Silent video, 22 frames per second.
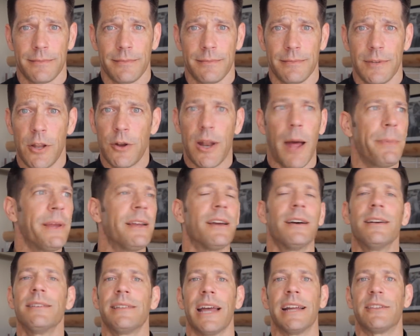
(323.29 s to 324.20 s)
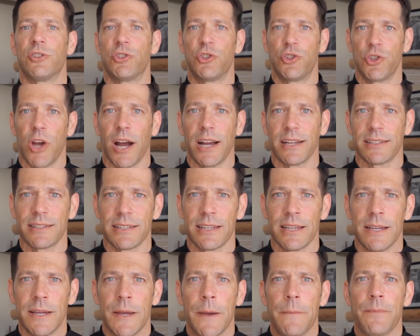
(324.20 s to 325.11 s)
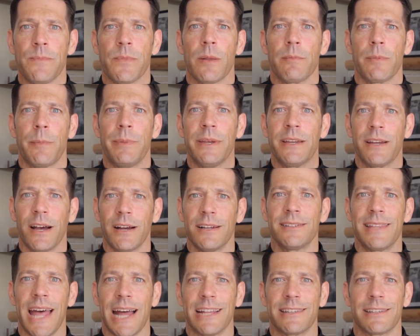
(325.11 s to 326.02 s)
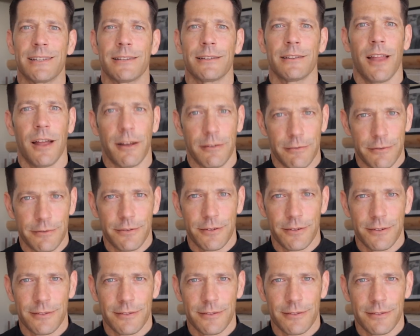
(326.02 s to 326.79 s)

Now, not because it's just, but because that's love.